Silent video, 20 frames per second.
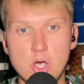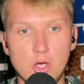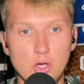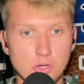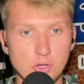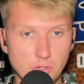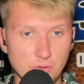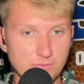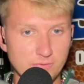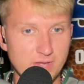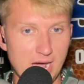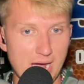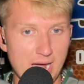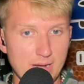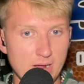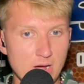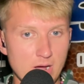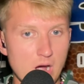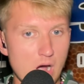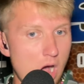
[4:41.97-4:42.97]
you've
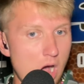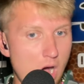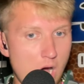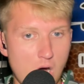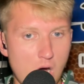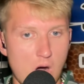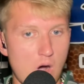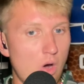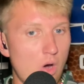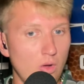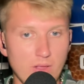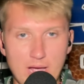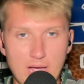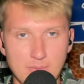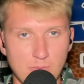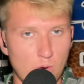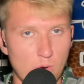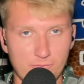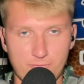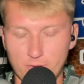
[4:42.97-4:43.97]
got a whole
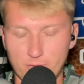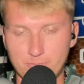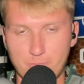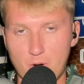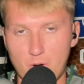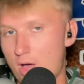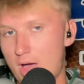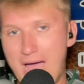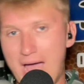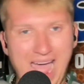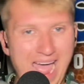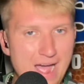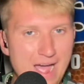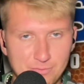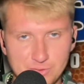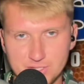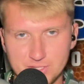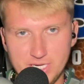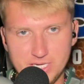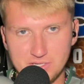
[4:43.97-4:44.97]
lot more football, a
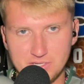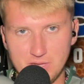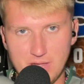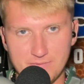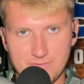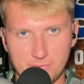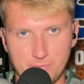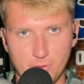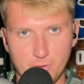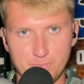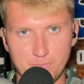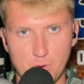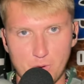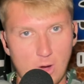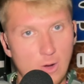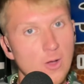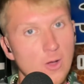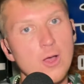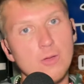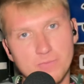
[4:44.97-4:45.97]
half a season left of
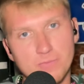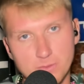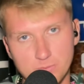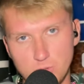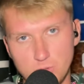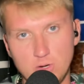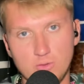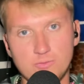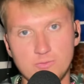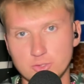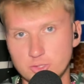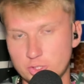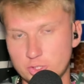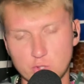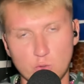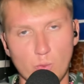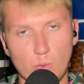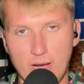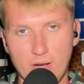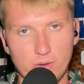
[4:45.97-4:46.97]
football to move
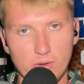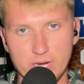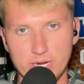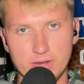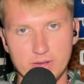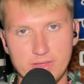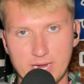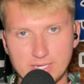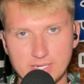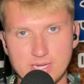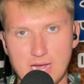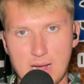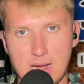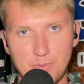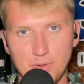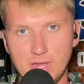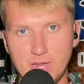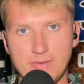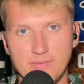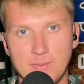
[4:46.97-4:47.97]
squarely into that
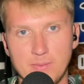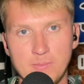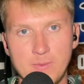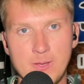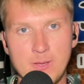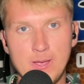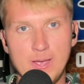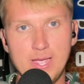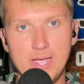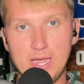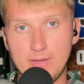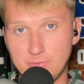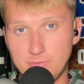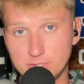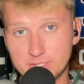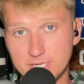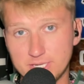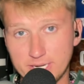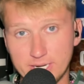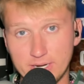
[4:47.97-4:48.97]
top 11. If
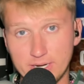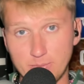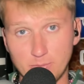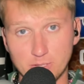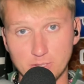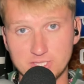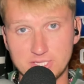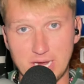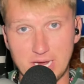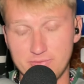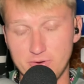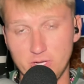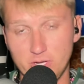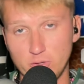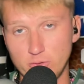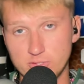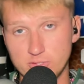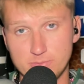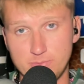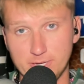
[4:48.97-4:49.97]
you're sitting at number 7 and
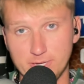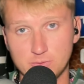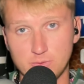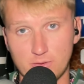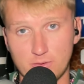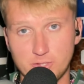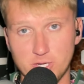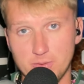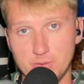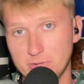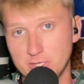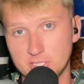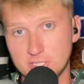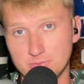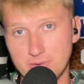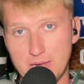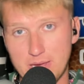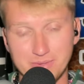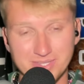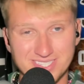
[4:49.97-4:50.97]
lose the Big 12
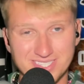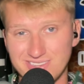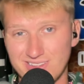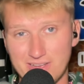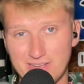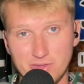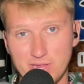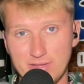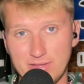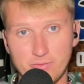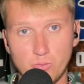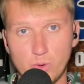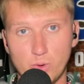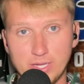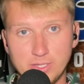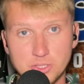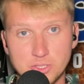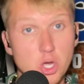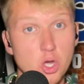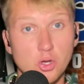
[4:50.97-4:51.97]
championship game and still have 11
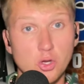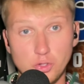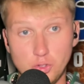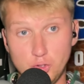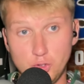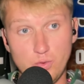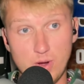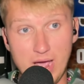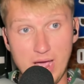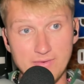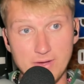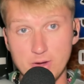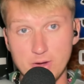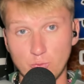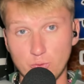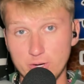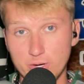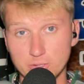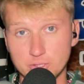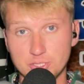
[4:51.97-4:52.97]
wins, you have a
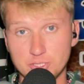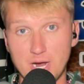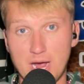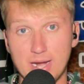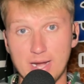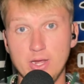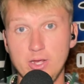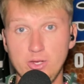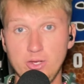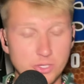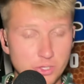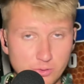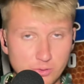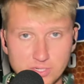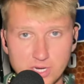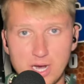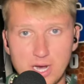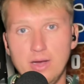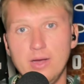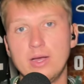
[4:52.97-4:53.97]
real shot.
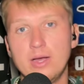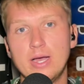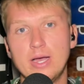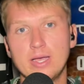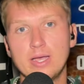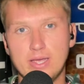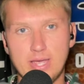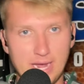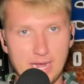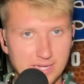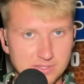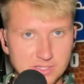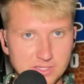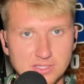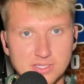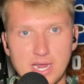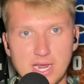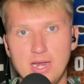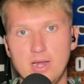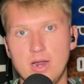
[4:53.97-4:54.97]
Utah, Kansas
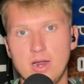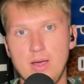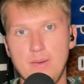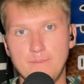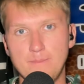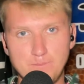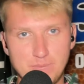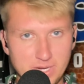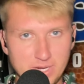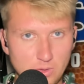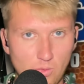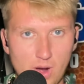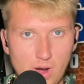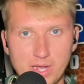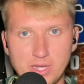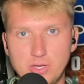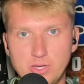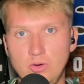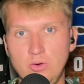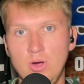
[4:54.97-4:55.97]
State,
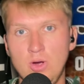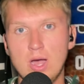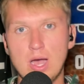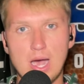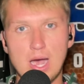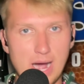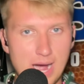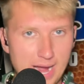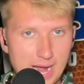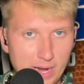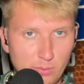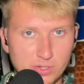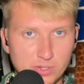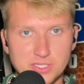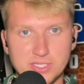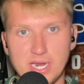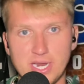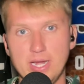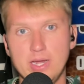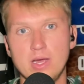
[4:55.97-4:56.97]
BYU, Iowa
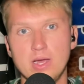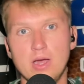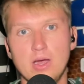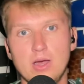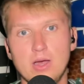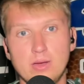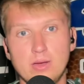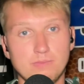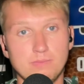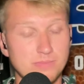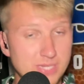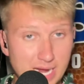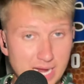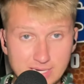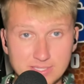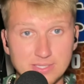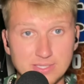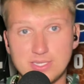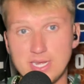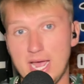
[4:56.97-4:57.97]
State,
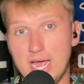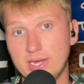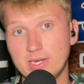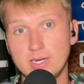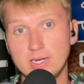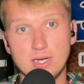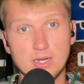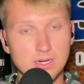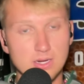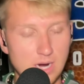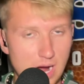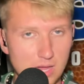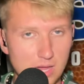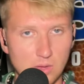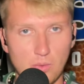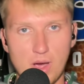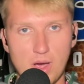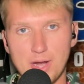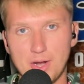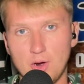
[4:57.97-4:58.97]
Texas Tech,
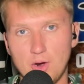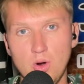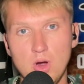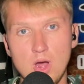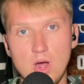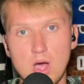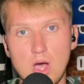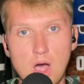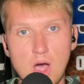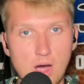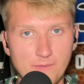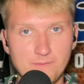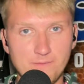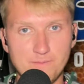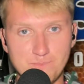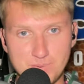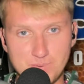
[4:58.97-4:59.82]
Colorado, of